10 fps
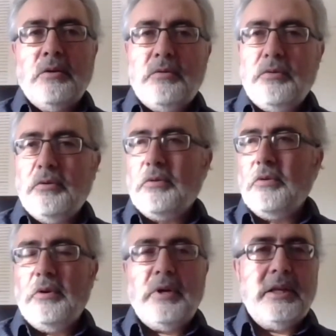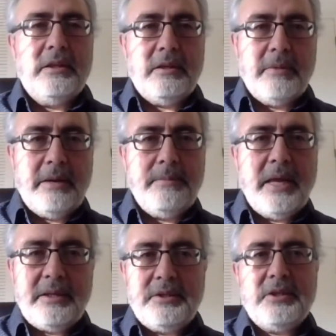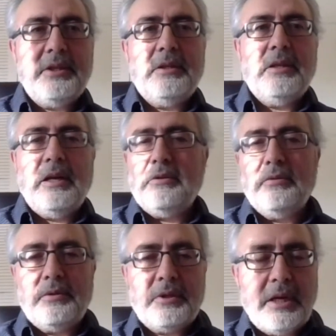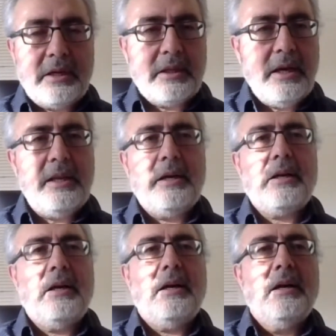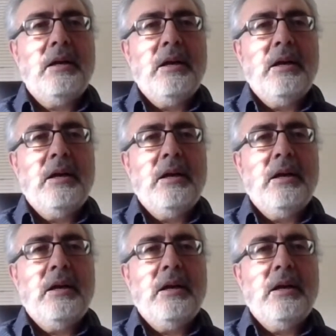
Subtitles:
you go and a masjid and you start halakha,